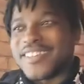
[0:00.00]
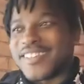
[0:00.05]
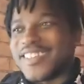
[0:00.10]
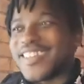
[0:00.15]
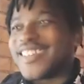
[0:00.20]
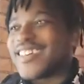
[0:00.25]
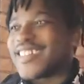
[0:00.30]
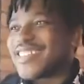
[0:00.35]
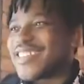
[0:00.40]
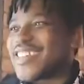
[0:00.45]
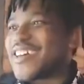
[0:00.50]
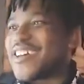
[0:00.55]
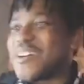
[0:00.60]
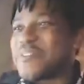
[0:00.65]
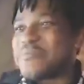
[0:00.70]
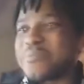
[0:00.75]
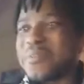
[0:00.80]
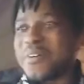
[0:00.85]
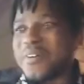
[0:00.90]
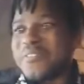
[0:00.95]
Yeah, yeah. And,
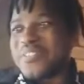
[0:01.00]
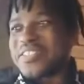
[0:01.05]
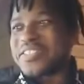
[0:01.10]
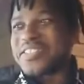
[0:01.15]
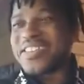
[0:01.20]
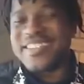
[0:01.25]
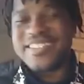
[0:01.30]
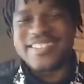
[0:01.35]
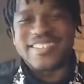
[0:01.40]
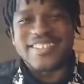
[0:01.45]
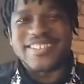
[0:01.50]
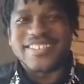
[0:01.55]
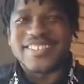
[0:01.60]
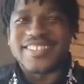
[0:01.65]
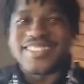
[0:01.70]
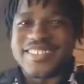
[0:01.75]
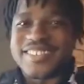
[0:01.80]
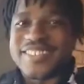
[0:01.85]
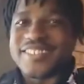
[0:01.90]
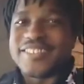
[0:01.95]
and maybe maybe,
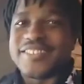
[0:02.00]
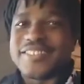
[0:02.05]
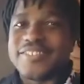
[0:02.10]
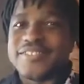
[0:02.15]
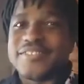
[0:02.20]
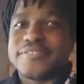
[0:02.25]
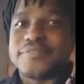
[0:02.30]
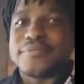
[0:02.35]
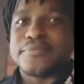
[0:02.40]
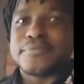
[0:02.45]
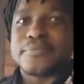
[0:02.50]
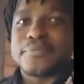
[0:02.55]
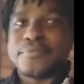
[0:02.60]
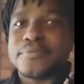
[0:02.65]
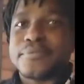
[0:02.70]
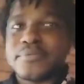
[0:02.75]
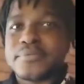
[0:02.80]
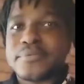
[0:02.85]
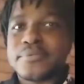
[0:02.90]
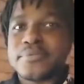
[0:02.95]
maybe uh,
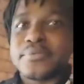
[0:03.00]
your